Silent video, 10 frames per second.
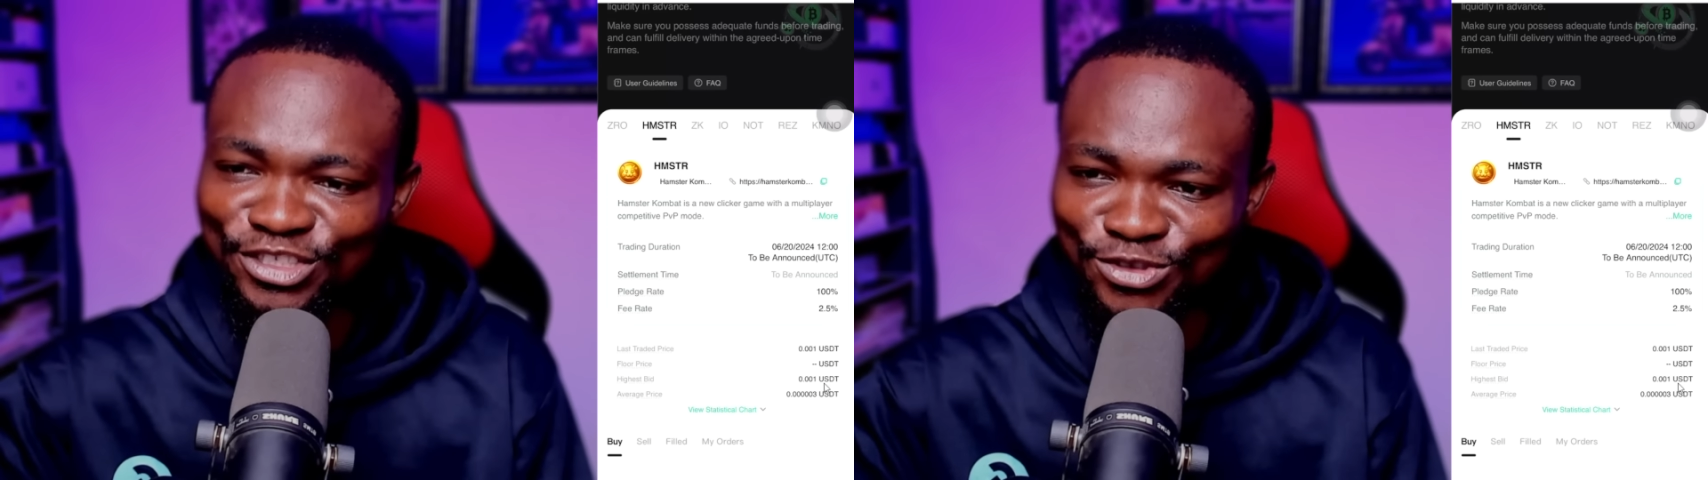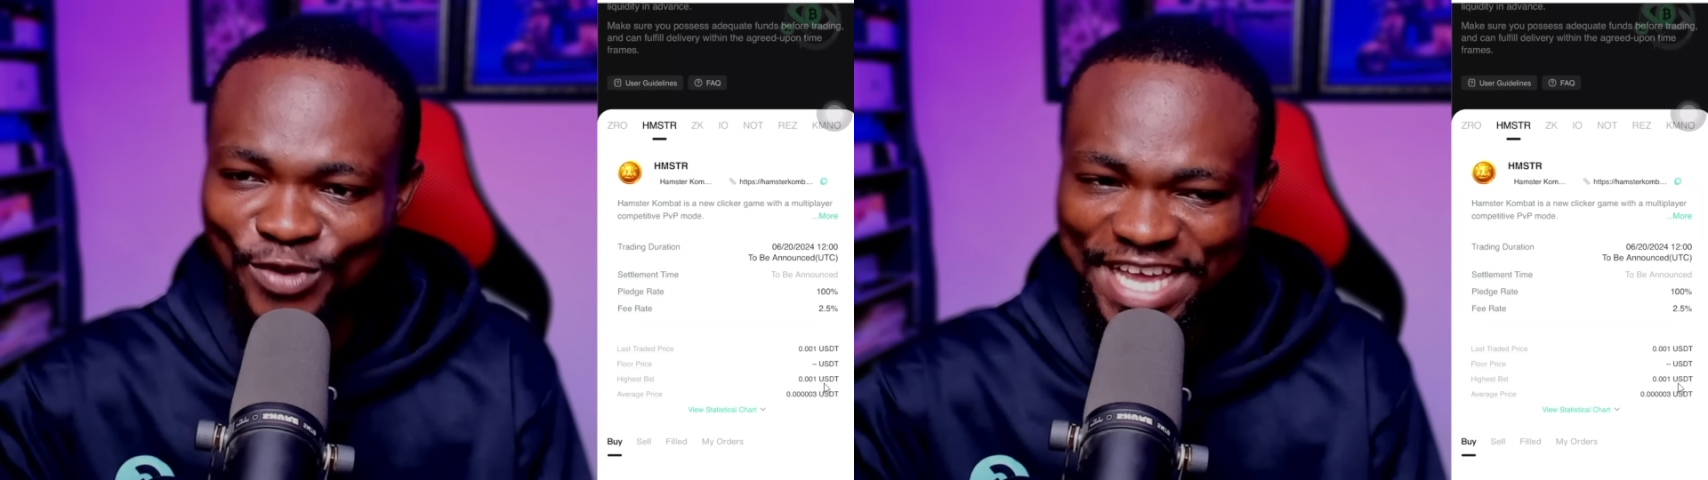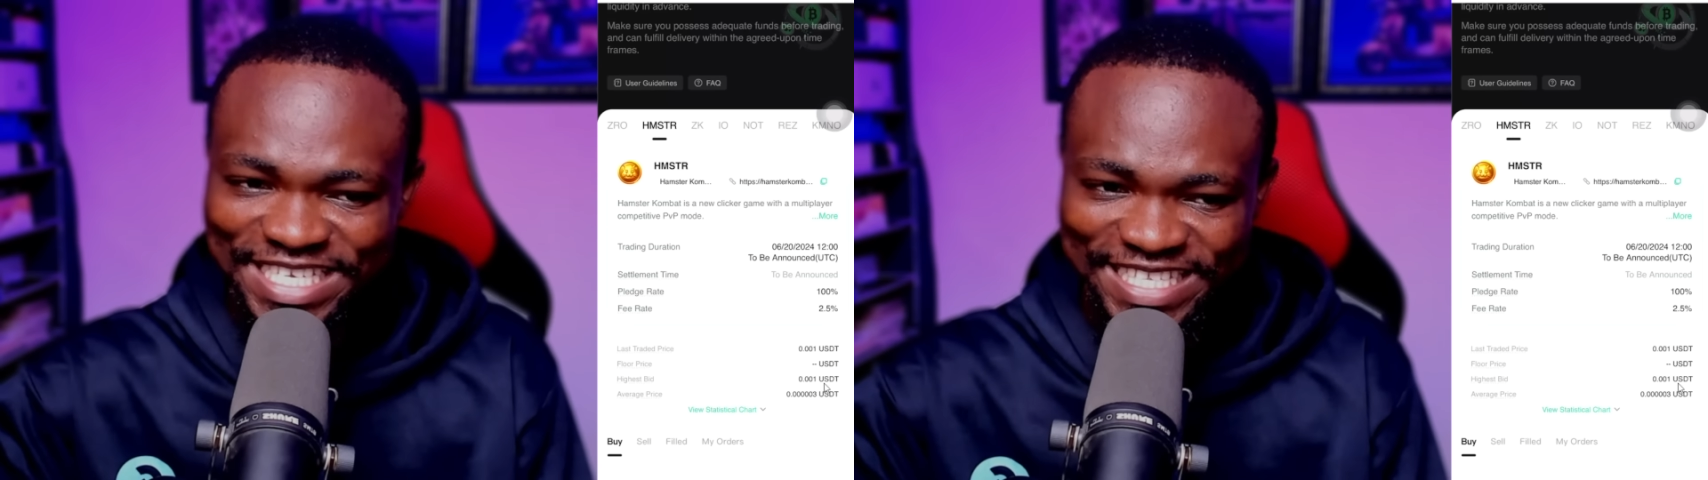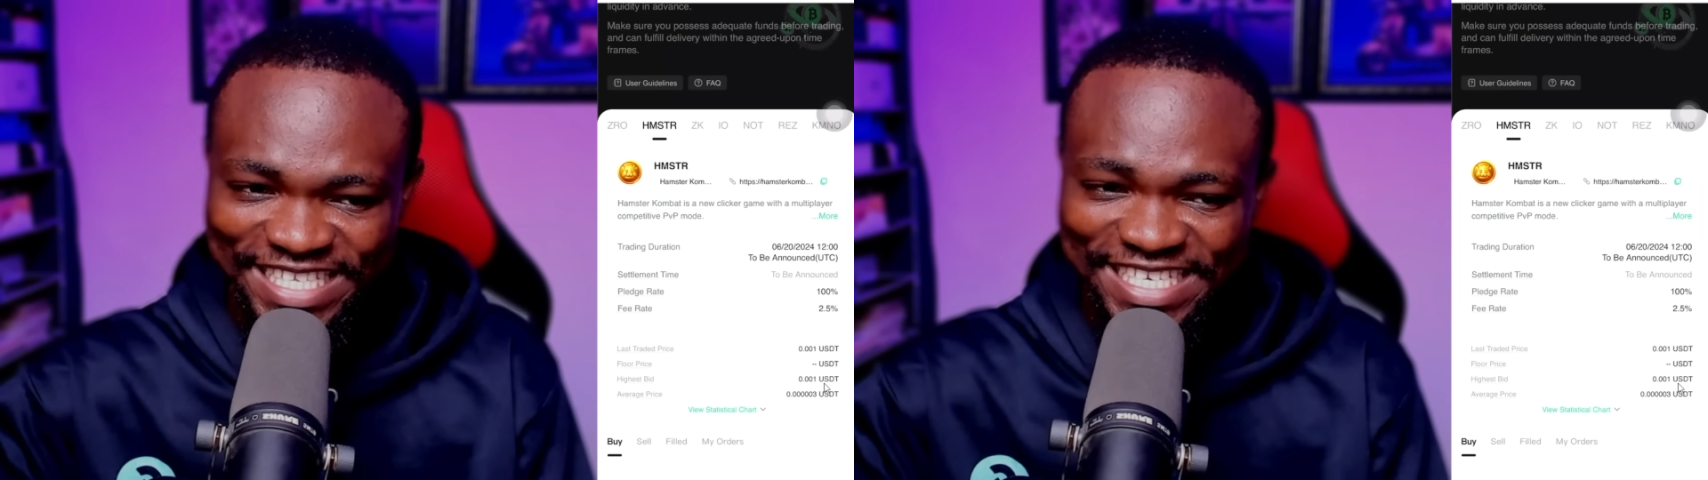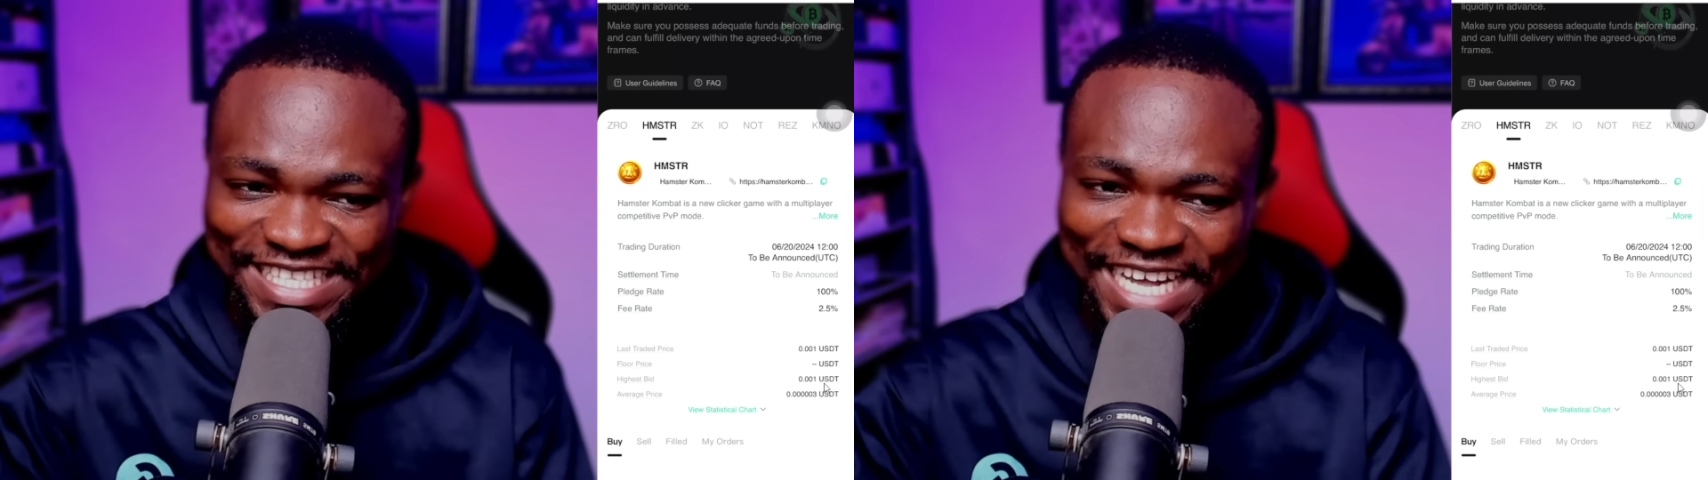USDT.